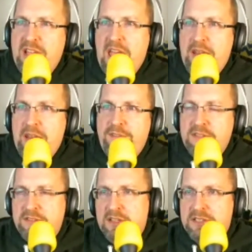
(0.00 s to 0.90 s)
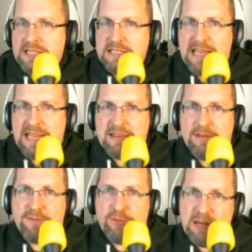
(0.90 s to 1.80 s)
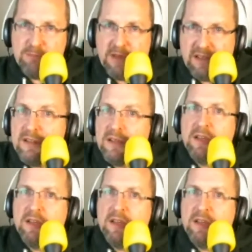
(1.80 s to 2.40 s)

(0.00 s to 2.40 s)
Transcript: and physicist Stanton Friedman.